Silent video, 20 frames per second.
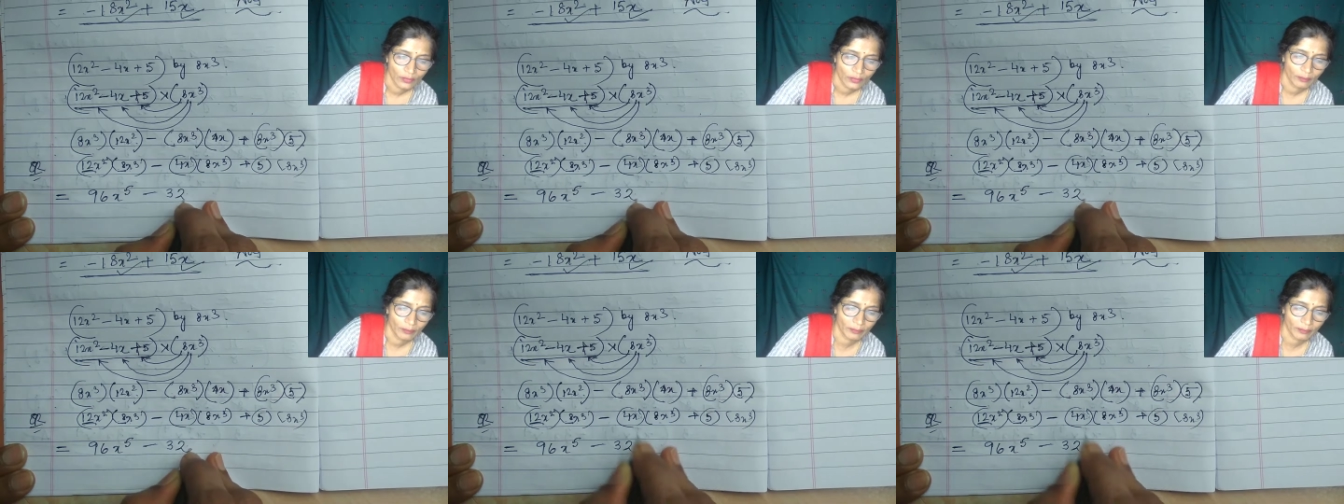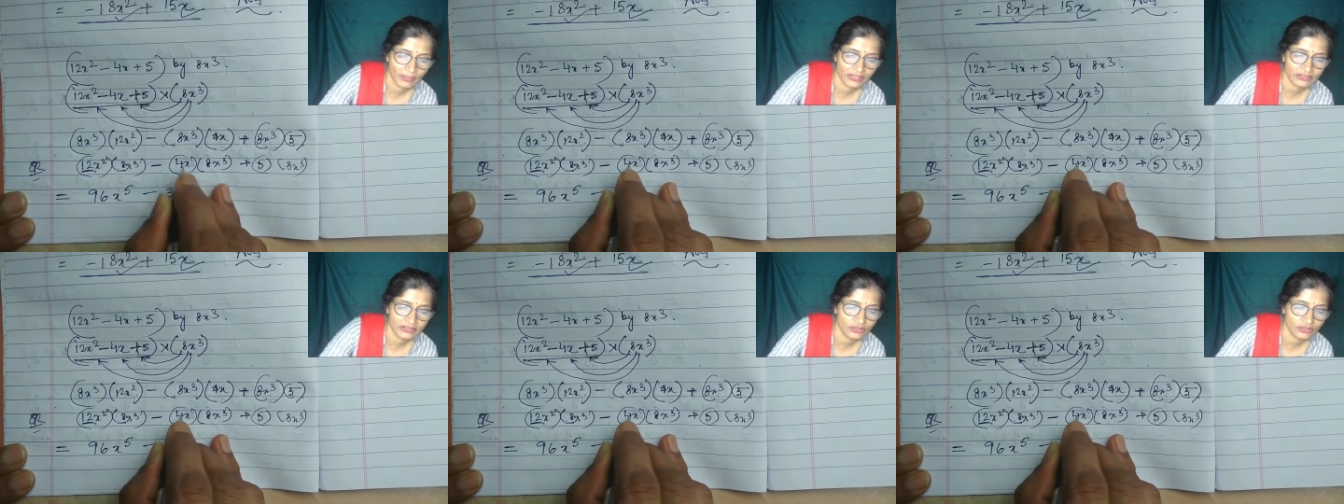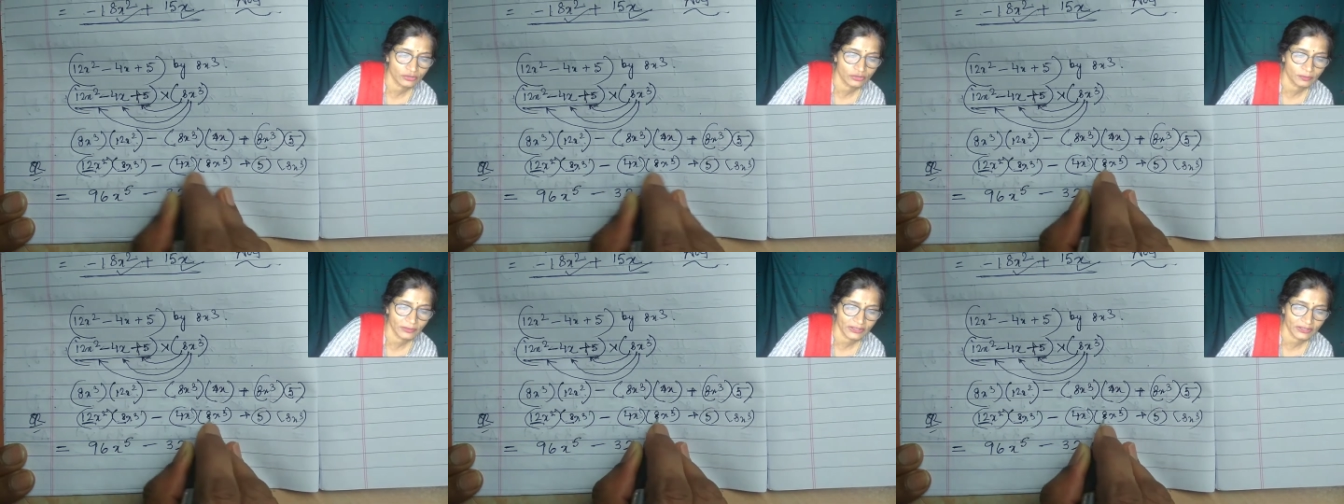Plus into
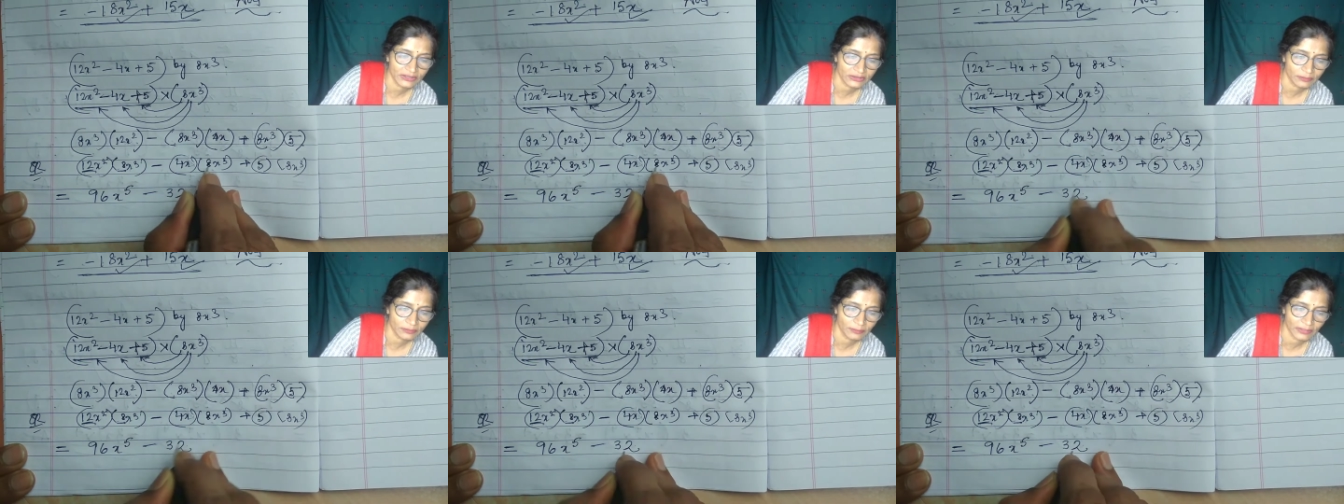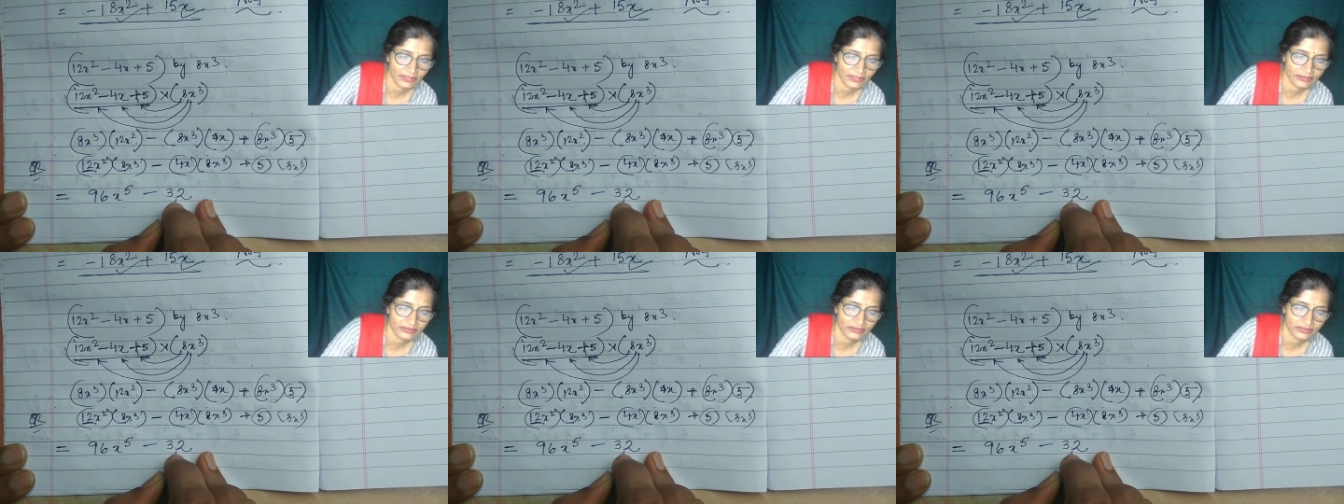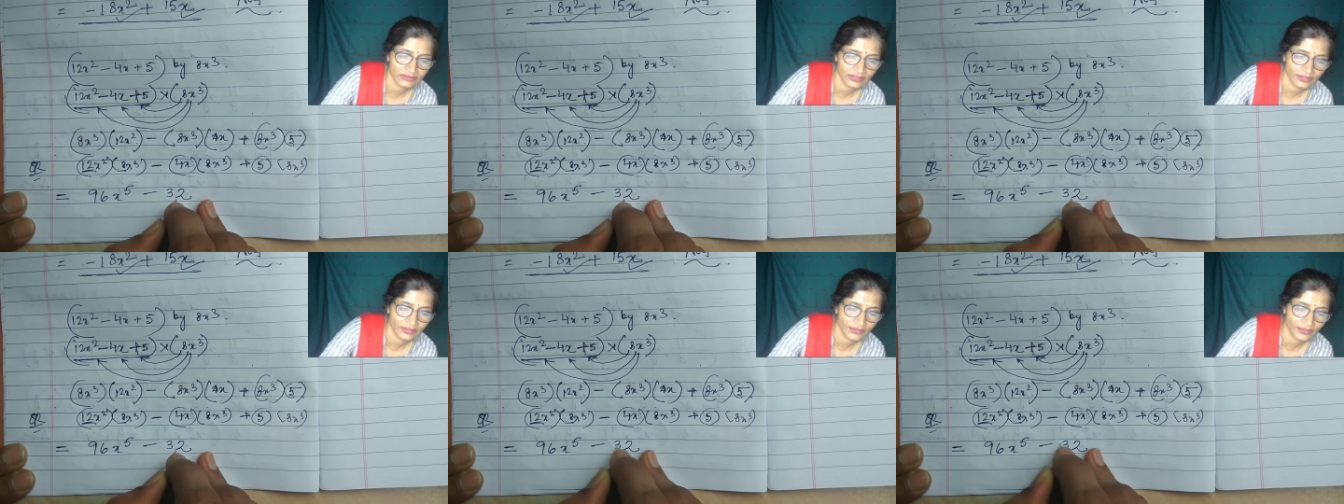plus, plus
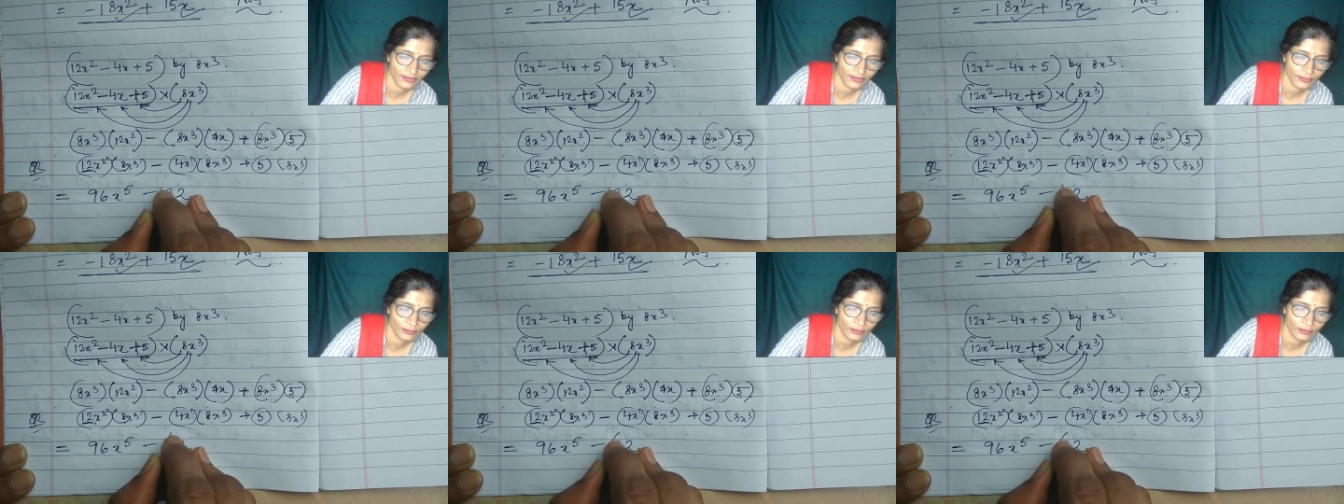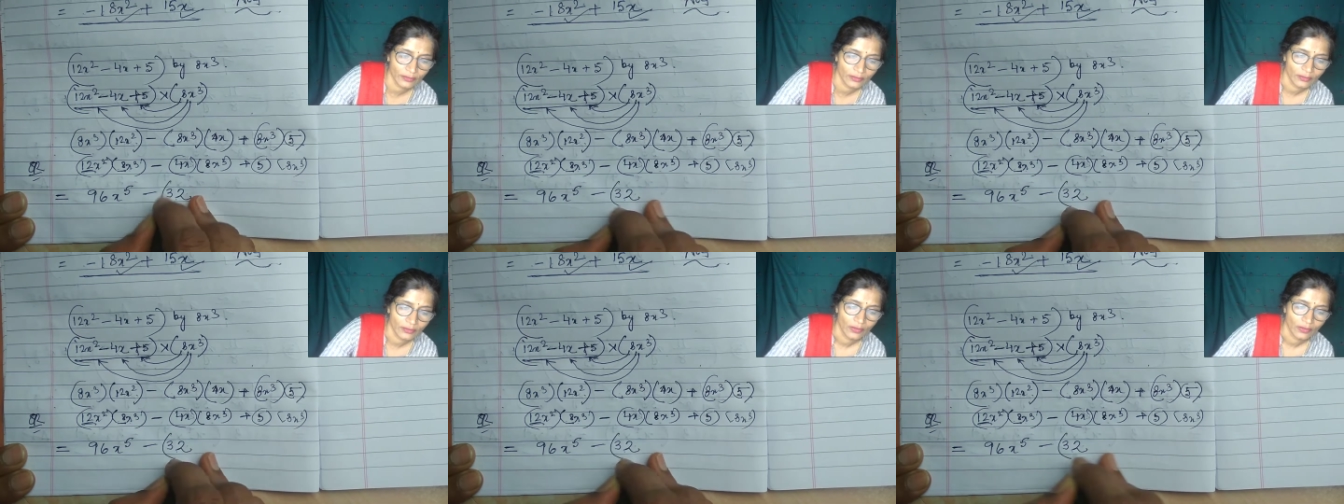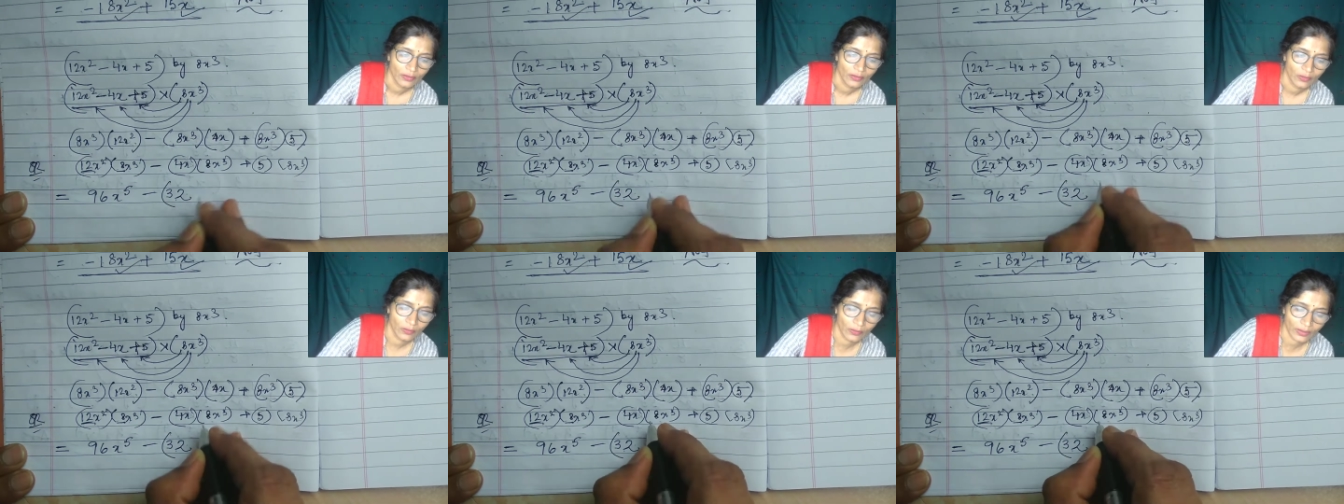32.
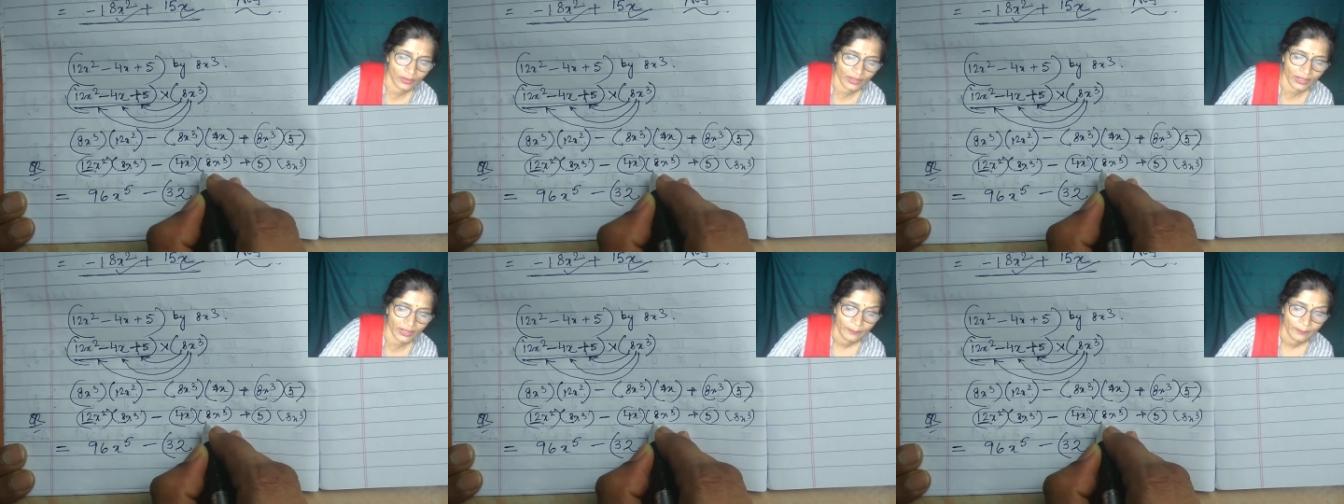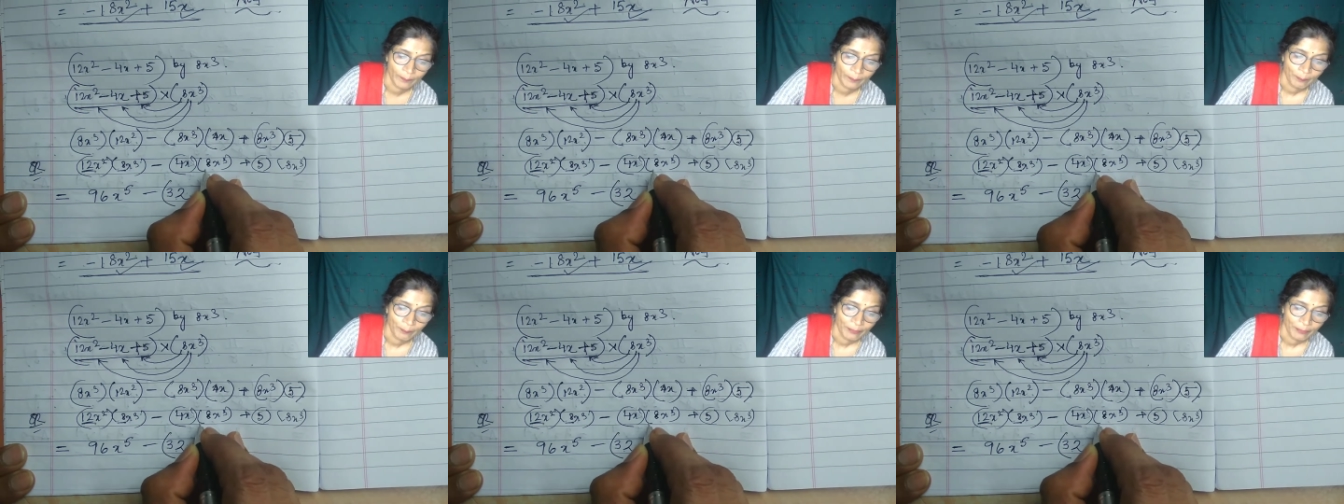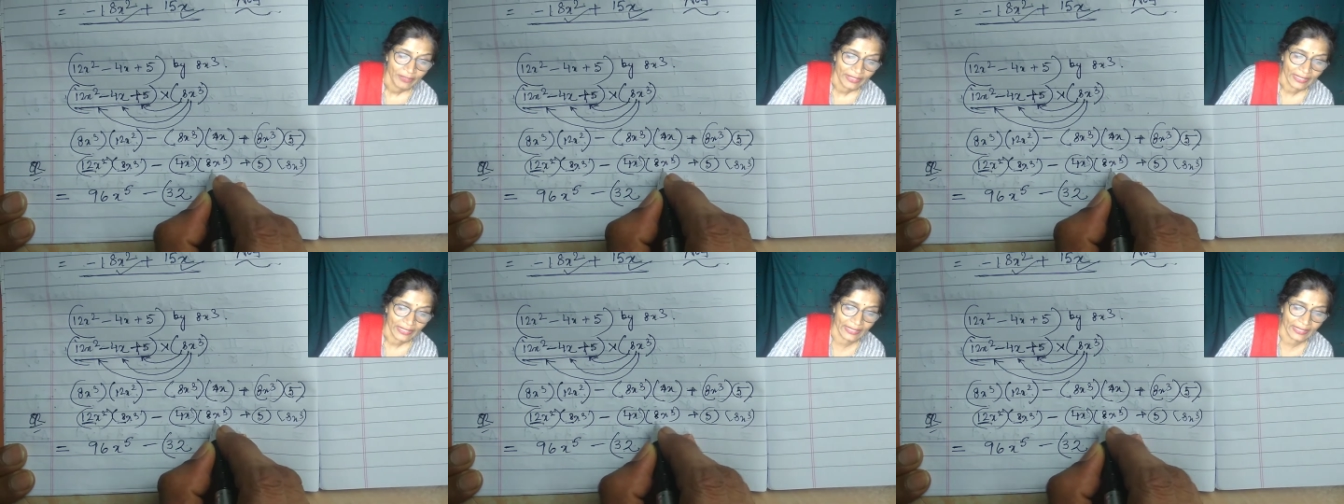Okay.
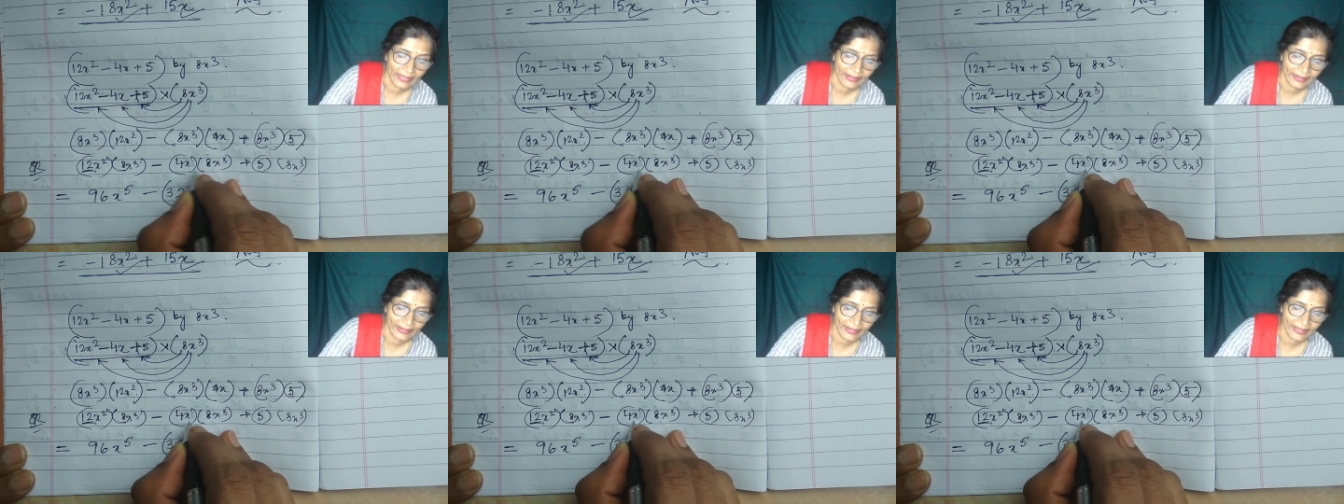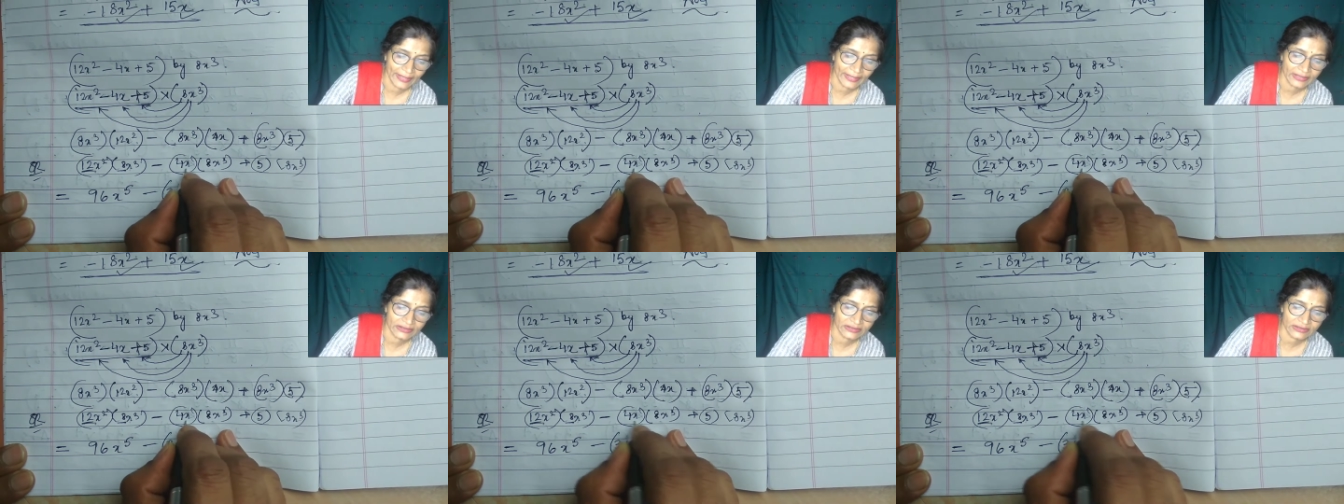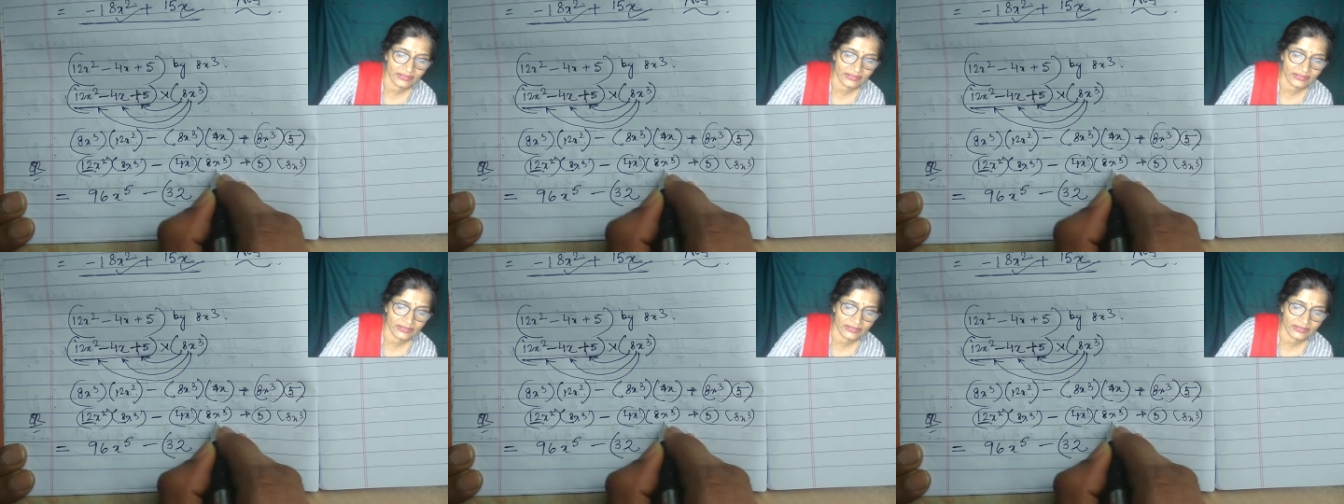And x,